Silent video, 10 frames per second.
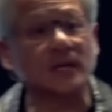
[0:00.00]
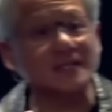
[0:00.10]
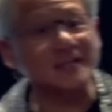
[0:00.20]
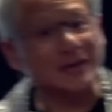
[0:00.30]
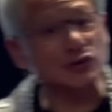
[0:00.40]

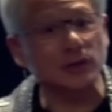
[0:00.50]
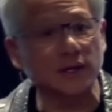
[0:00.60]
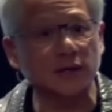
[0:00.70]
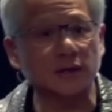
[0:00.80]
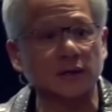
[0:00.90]

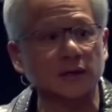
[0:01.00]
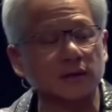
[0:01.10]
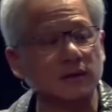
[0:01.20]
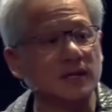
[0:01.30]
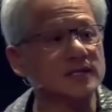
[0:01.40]
Essentially,
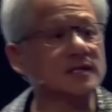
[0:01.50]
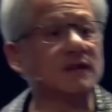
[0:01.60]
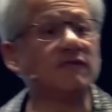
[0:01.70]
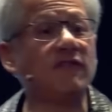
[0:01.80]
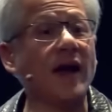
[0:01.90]
this is
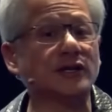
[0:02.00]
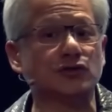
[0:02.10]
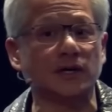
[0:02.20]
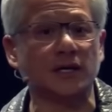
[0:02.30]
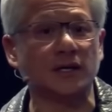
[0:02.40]
a
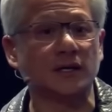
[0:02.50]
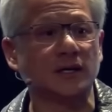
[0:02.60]
factory